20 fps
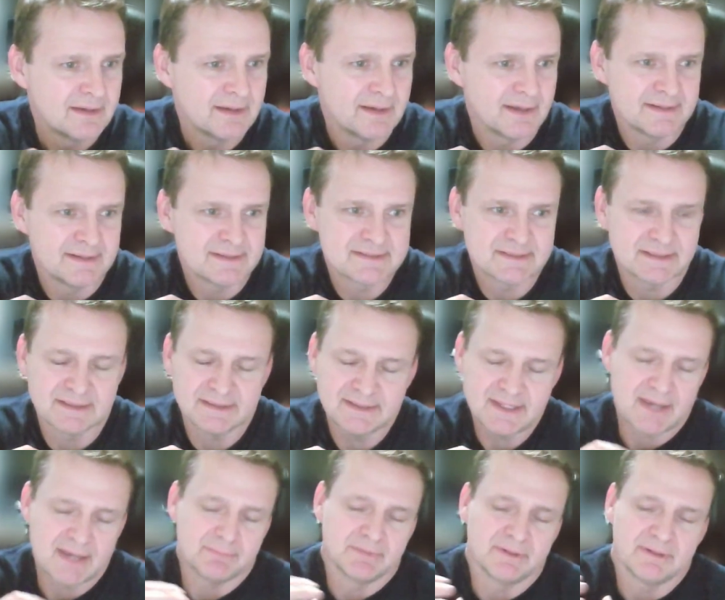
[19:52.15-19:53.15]
And it's like, yeah,
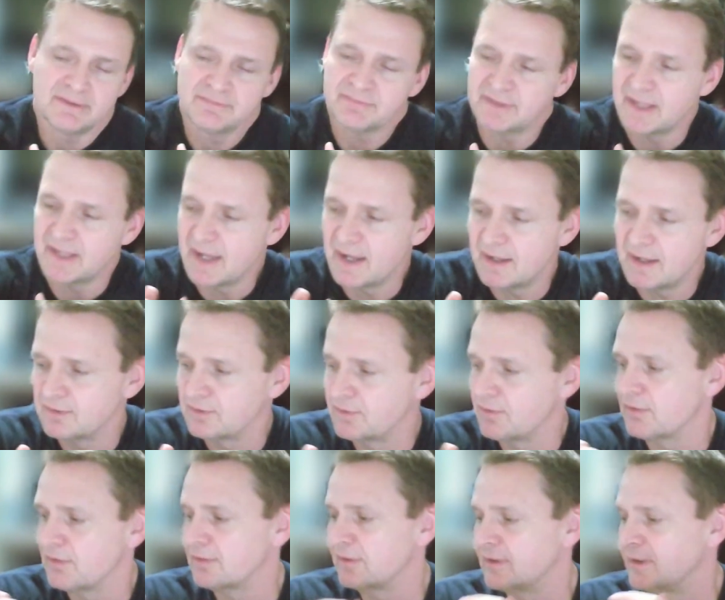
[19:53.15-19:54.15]
I'm in a different
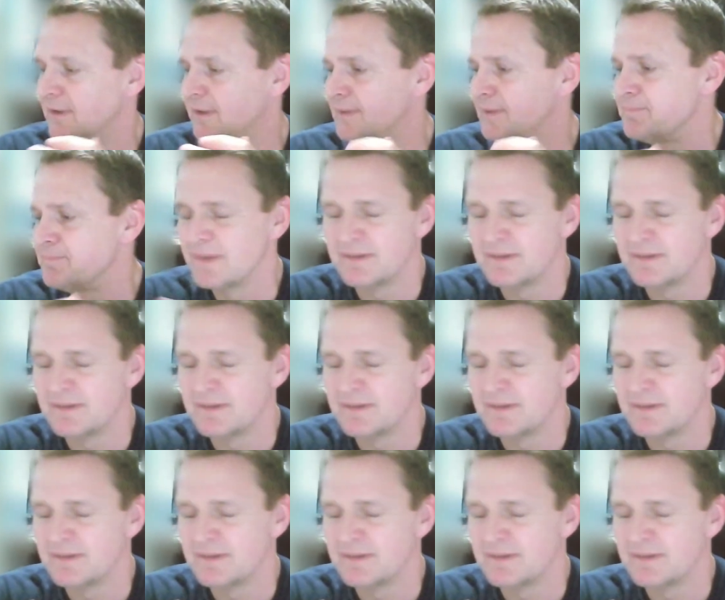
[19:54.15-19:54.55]
category.